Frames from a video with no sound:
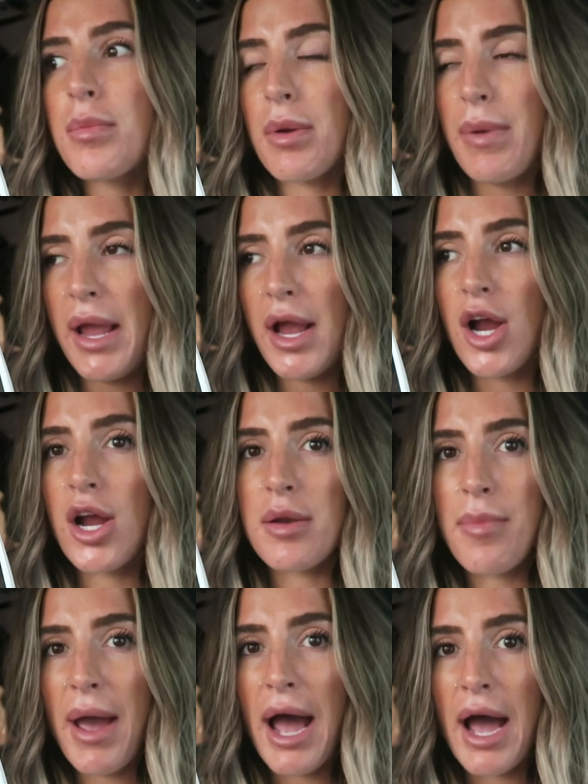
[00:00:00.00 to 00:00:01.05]
prepare
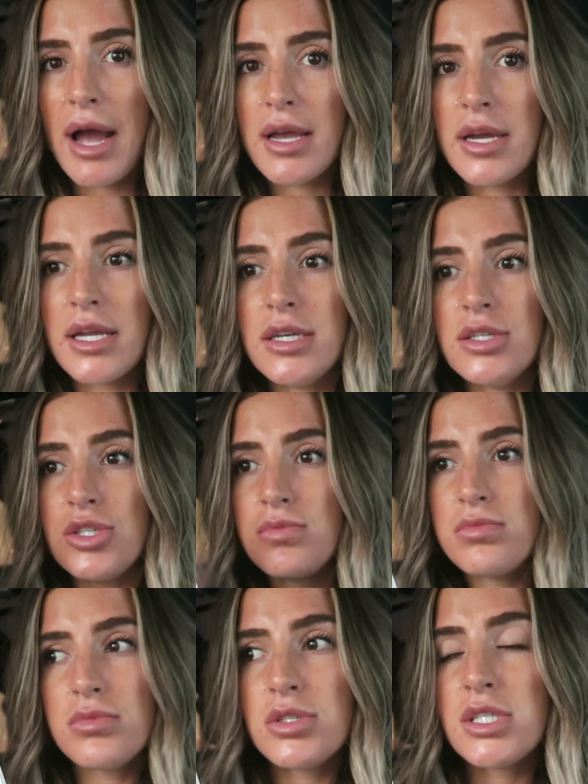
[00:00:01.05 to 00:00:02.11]
and pack and
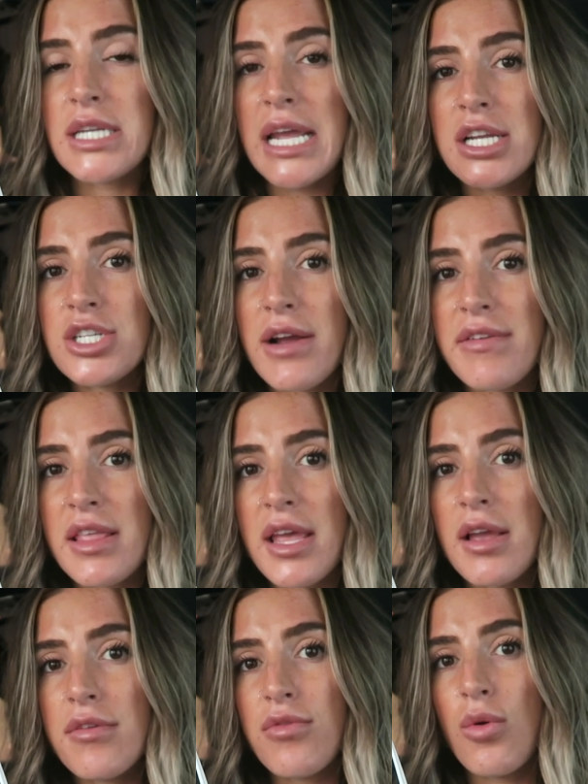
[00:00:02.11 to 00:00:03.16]
stage
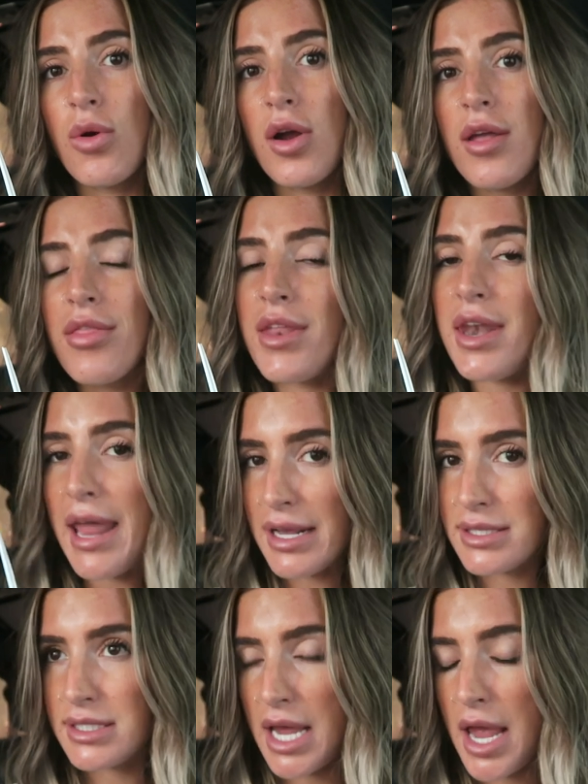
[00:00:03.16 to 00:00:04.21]
everything for the
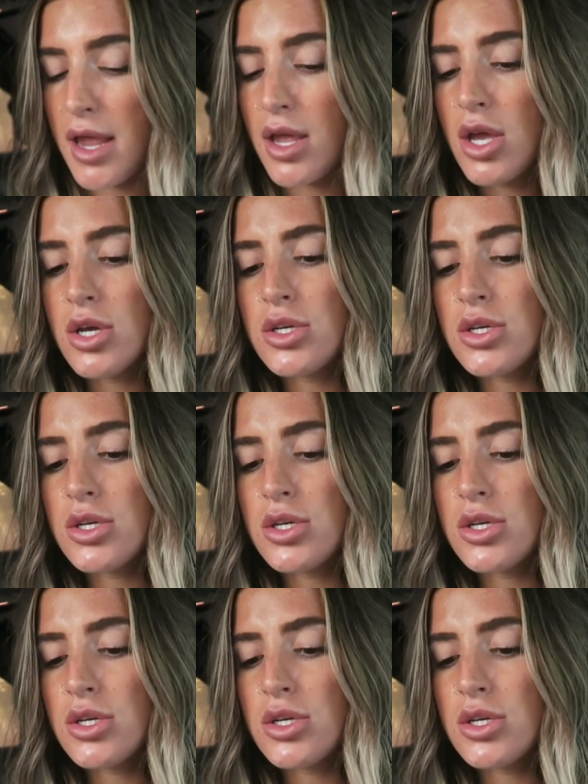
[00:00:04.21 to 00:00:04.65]
next day.